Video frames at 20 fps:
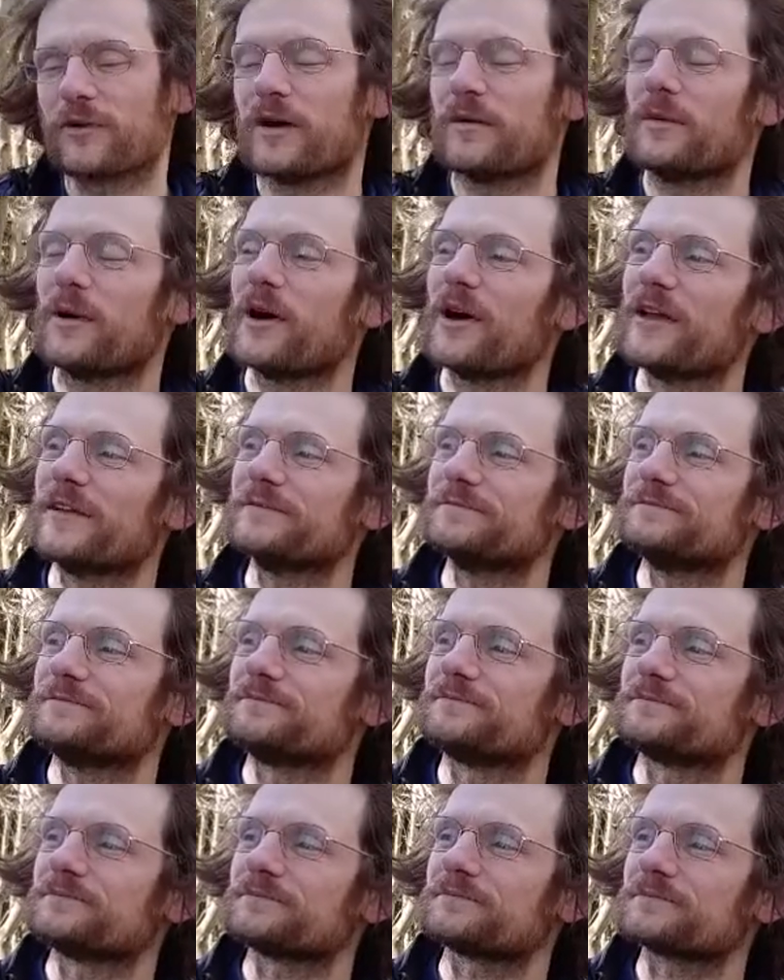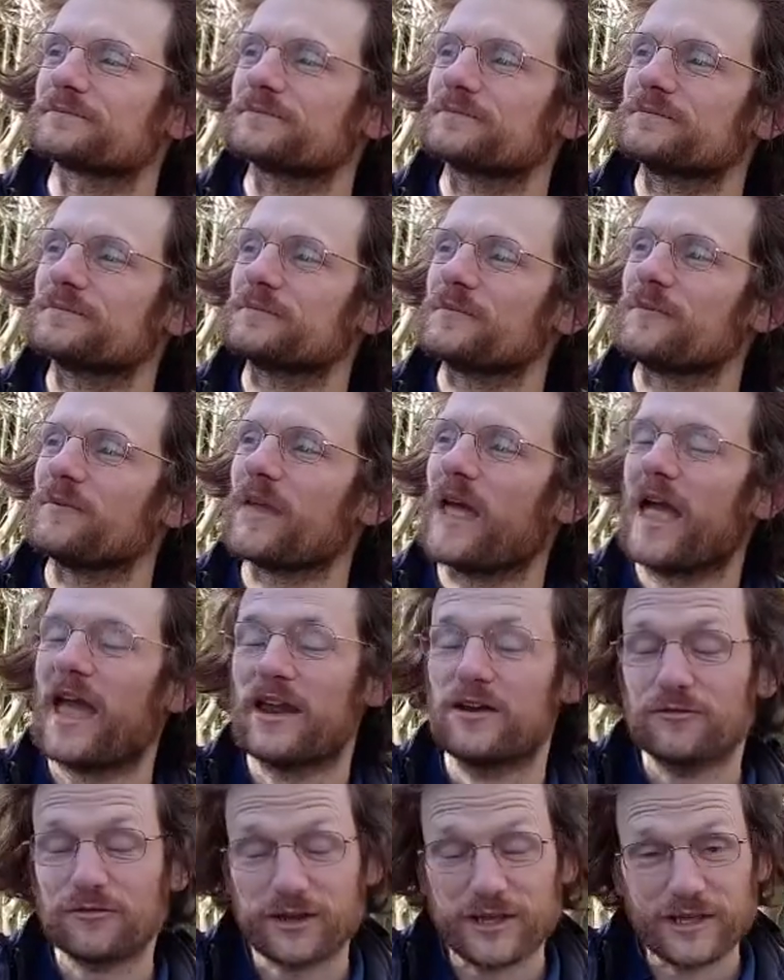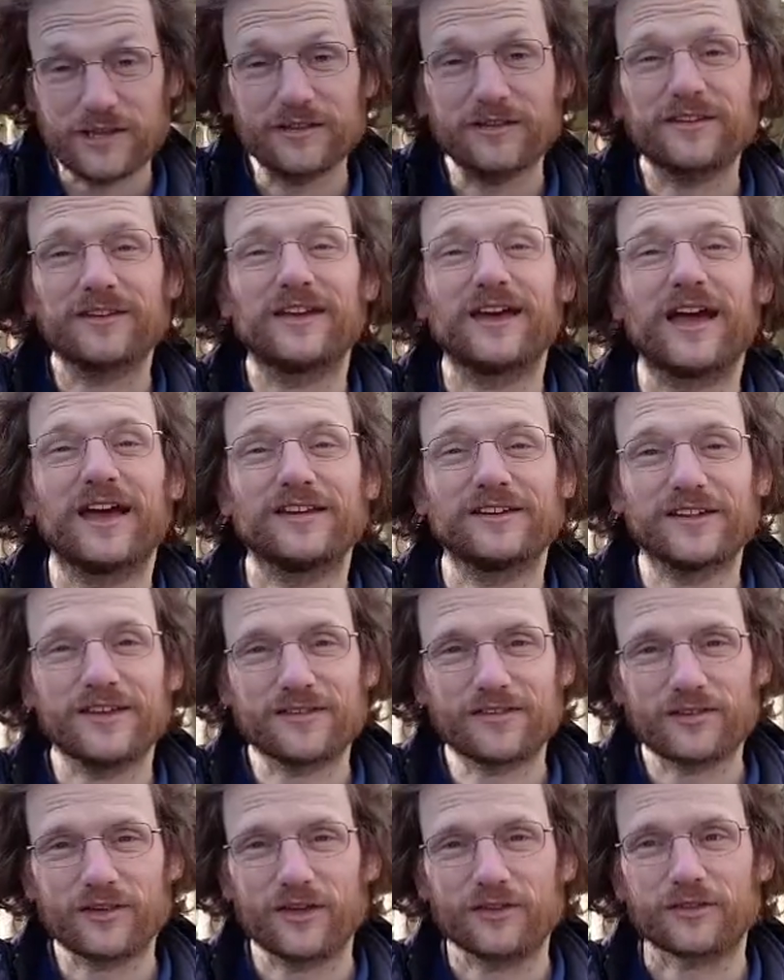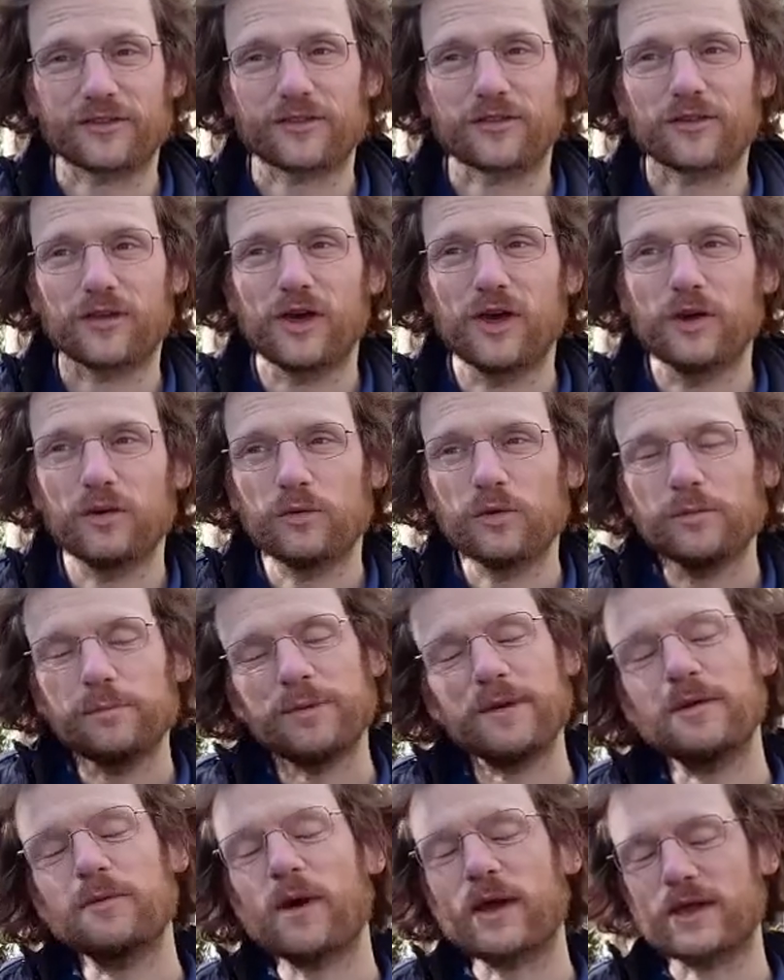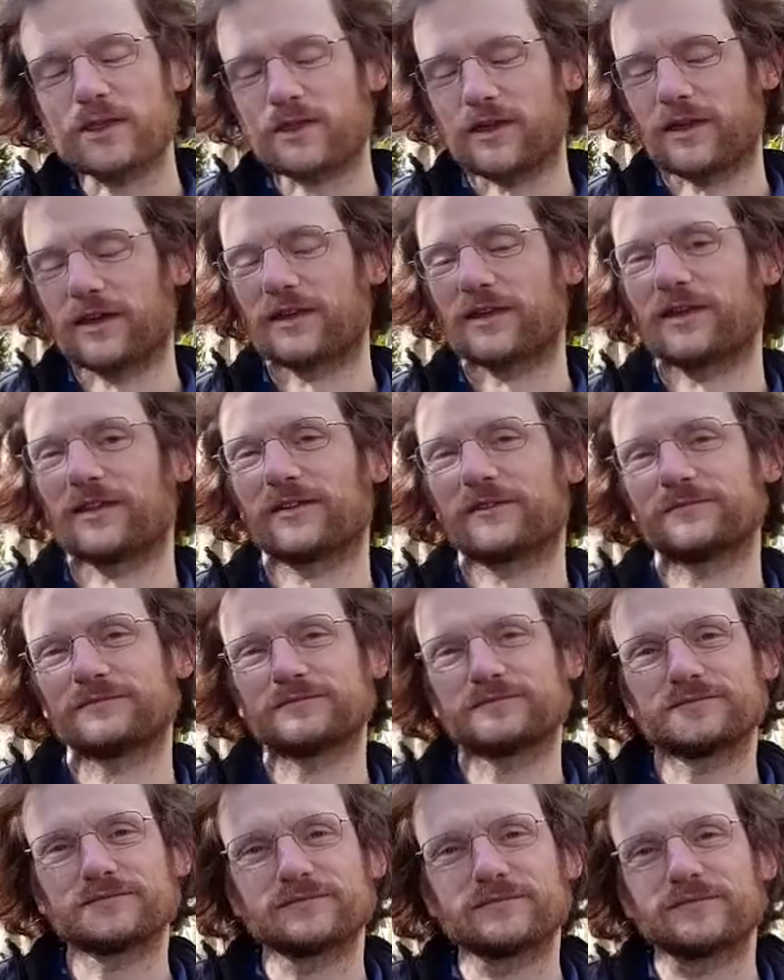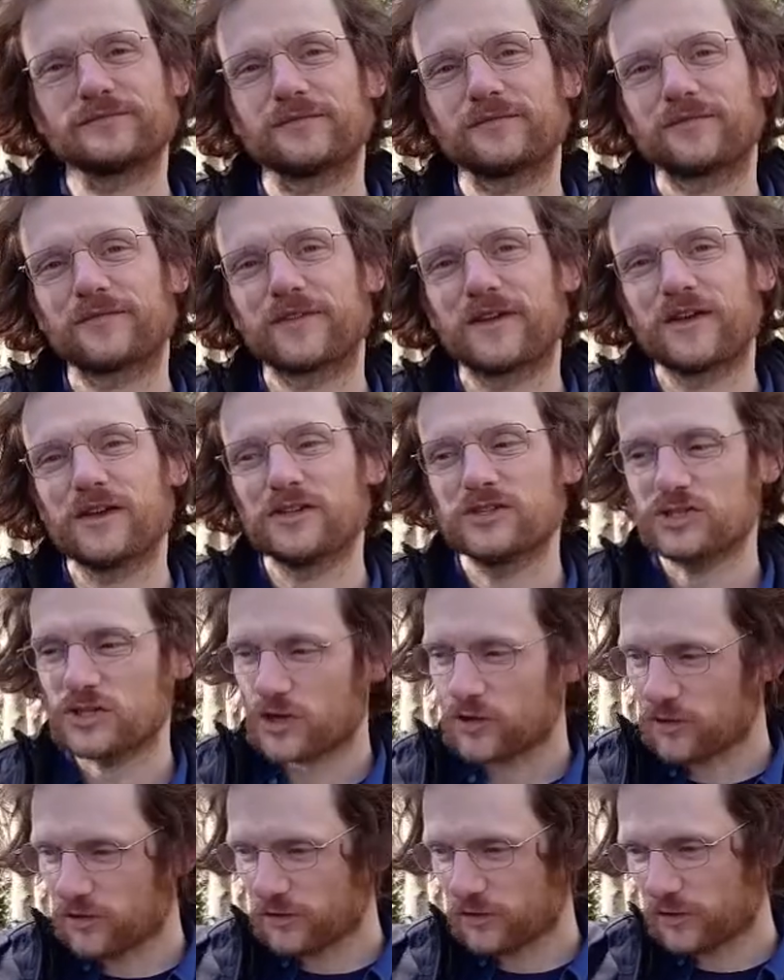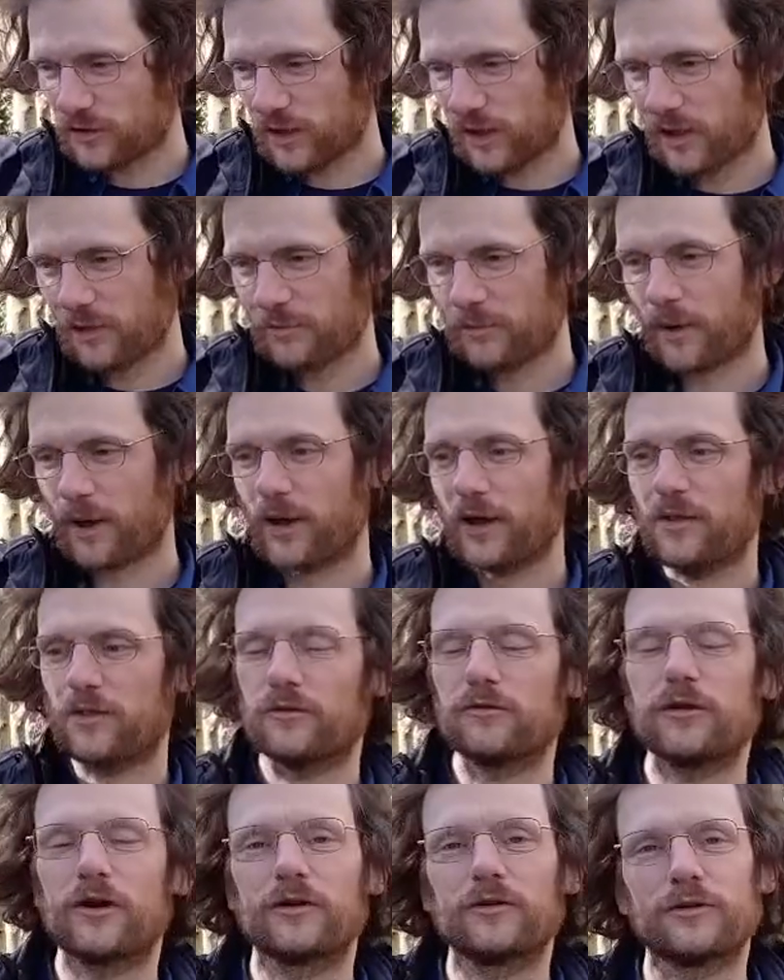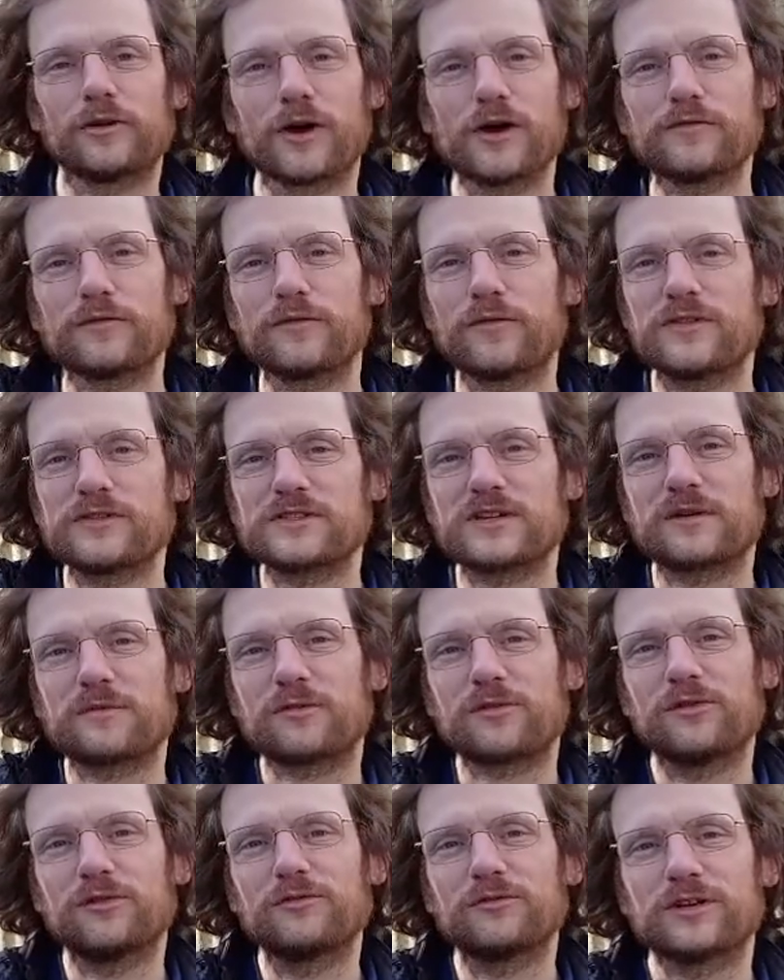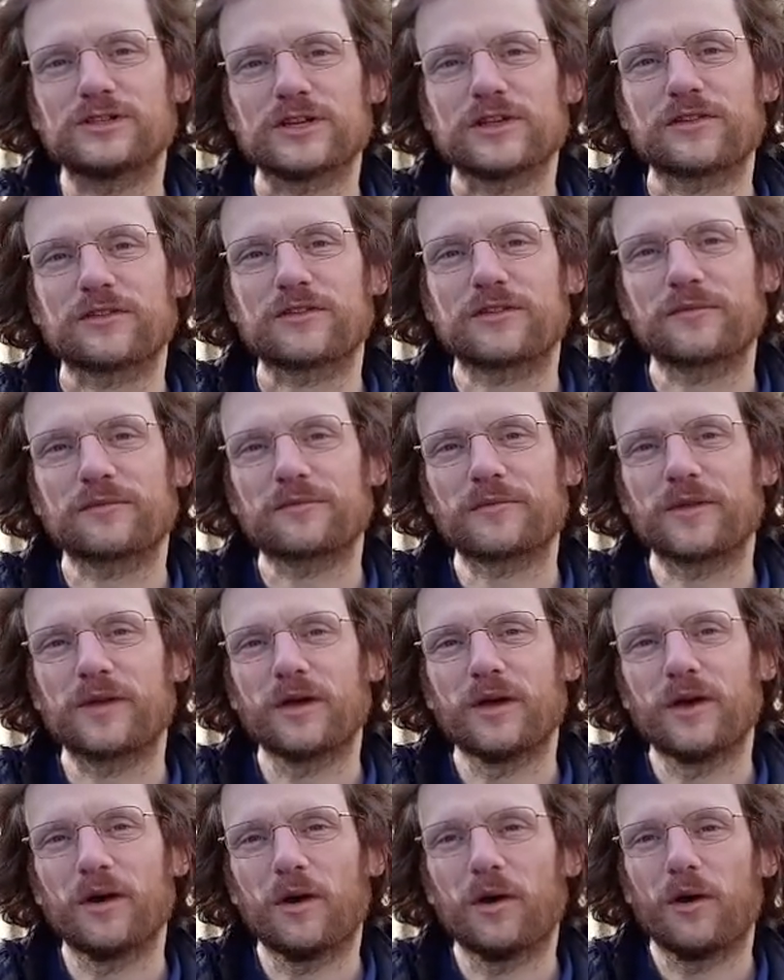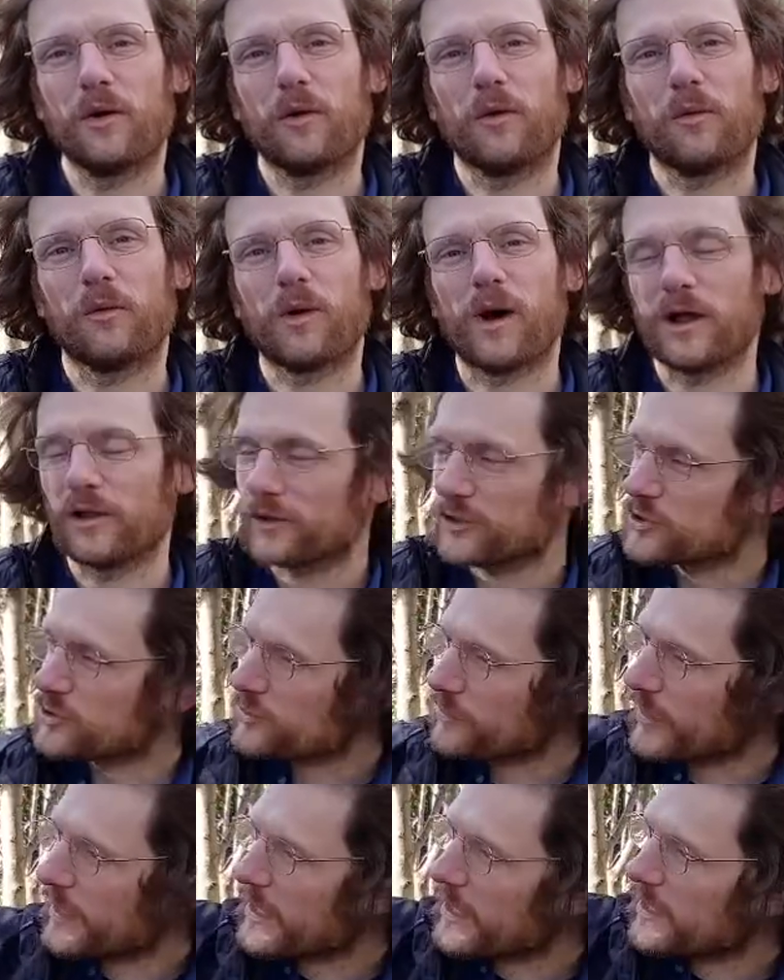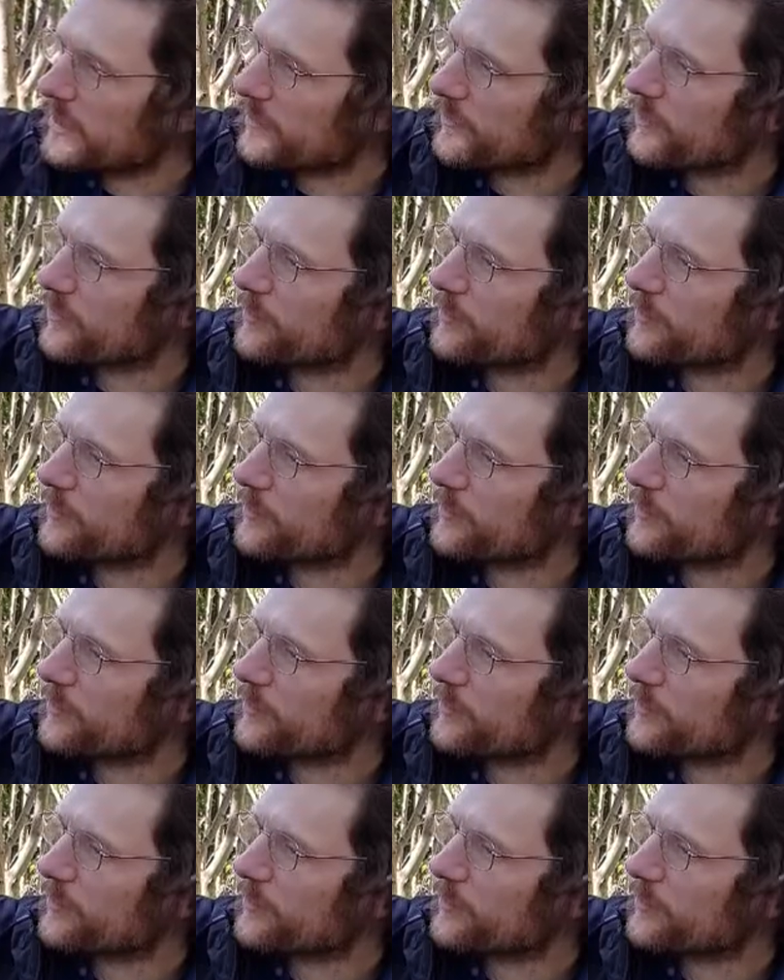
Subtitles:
whereby Henry and his sons would be waiting just by the road over Finchampstead Ridges while the train of